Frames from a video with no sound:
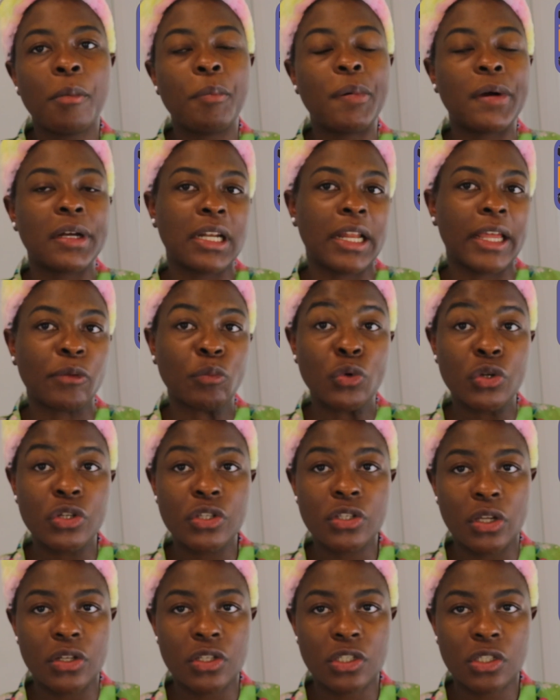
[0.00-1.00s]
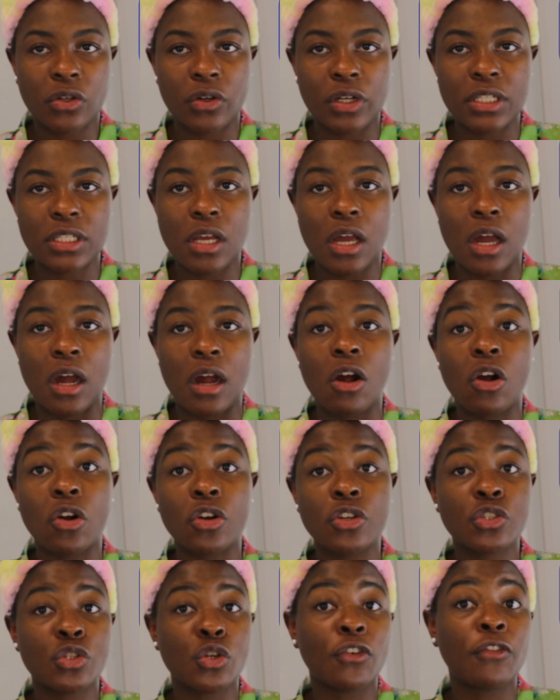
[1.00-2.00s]
but like most sunscreens are
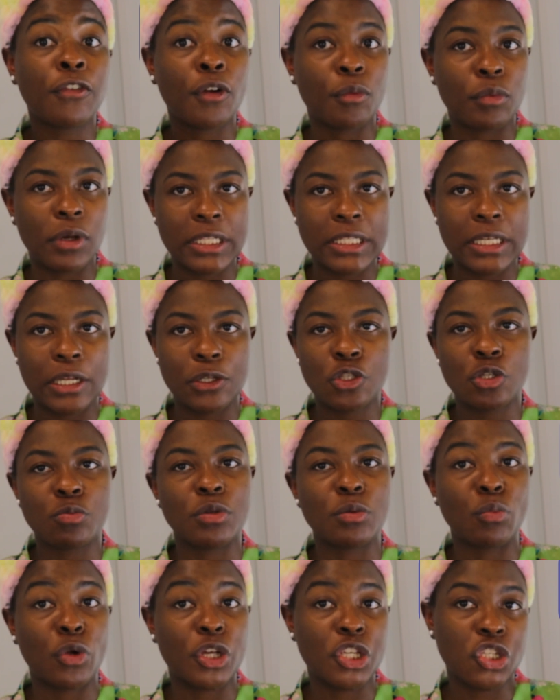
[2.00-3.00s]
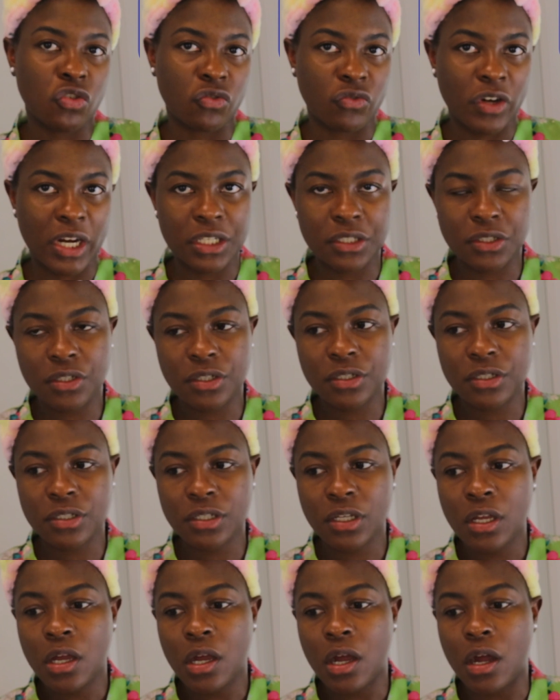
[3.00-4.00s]
also formulated to be
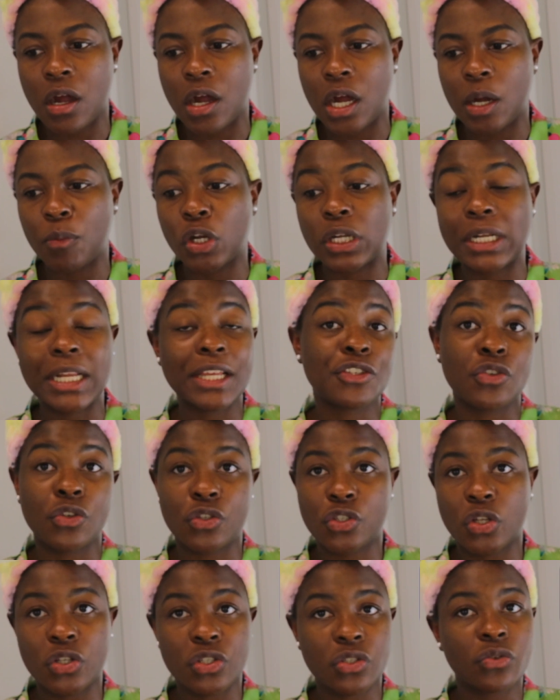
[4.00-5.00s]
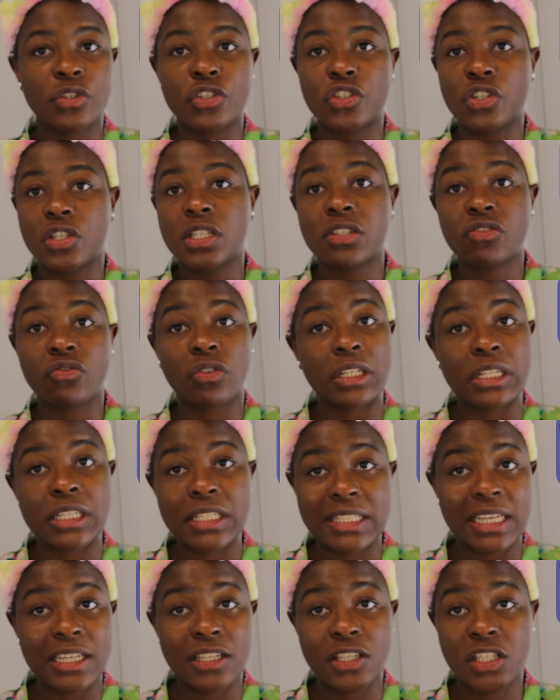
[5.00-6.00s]
moisturizers, unless your sunscreen just strictly
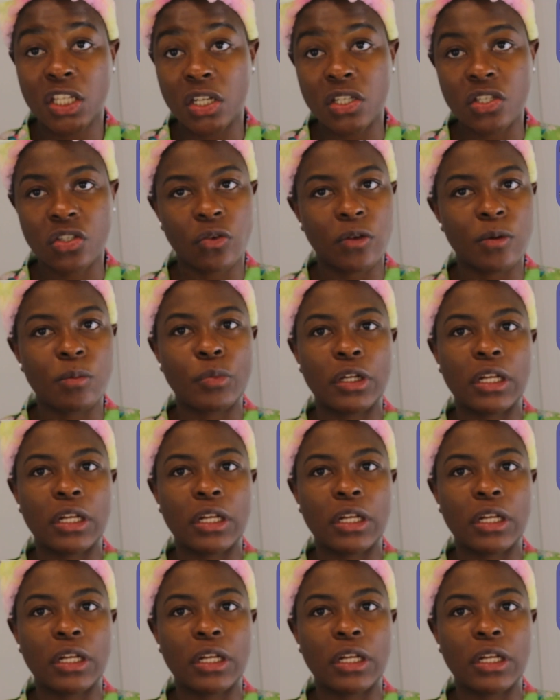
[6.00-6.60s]
says sunscreen.